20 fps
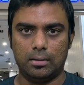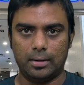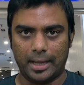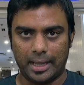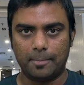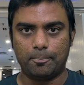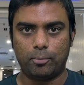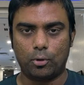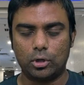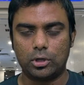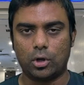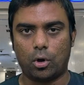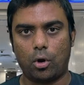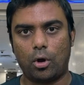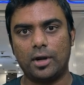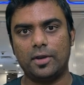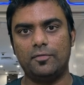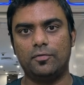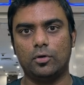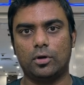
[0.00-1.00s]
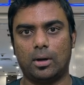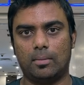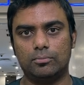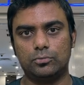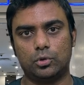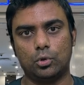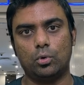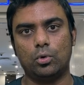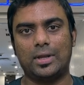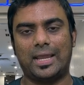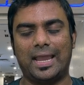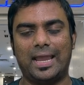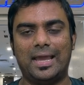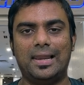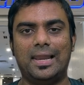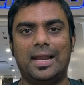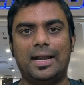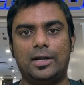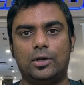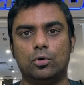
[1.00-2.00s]
airport, or if you come through
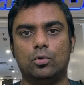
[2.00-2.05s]
KLIA